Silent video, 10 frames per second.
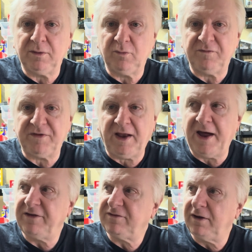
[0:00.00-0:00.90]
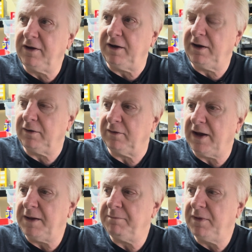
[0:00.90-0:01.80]
with the last, I don't
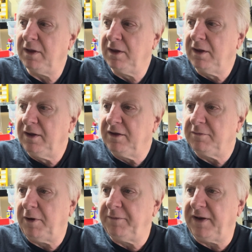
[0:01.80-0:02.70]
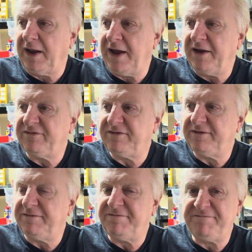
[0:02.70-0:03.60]
know, it's probably the
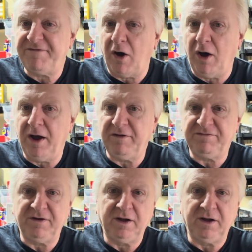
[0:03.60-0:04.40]
last 5